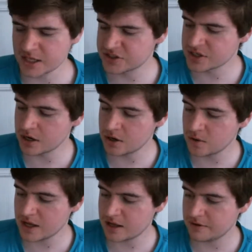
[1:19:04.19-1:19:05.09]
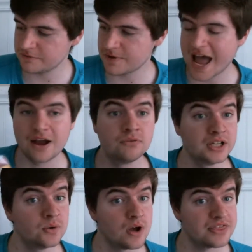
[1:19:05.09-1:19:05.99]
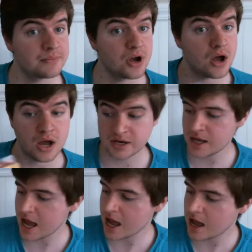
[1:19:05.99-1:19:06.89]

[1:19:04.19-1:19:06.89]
So I really want them gone.